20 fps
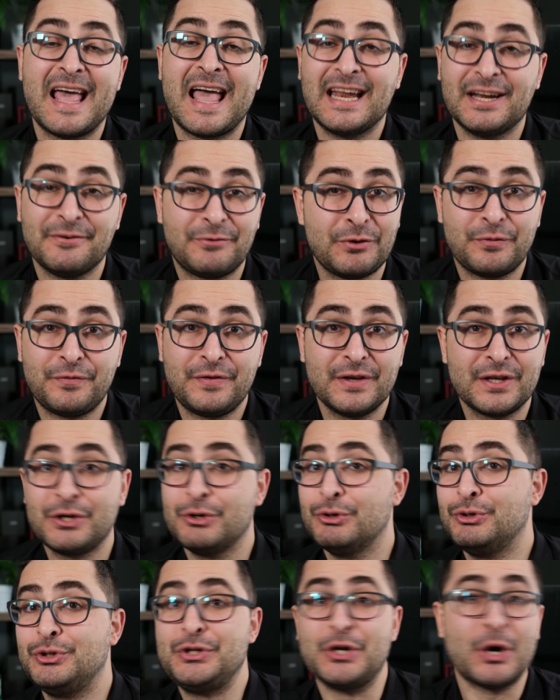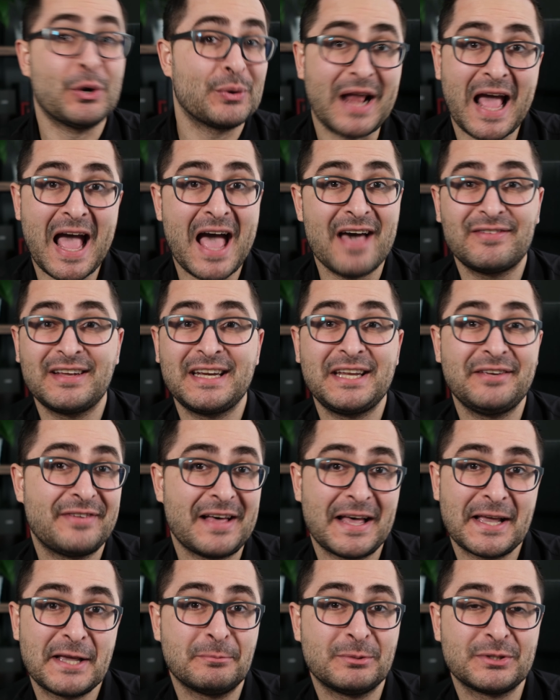And if you feel you don't have any
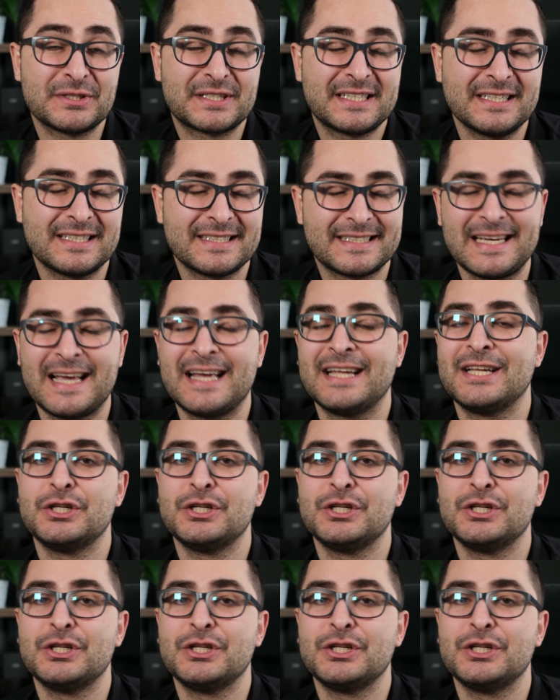valuable skills yet,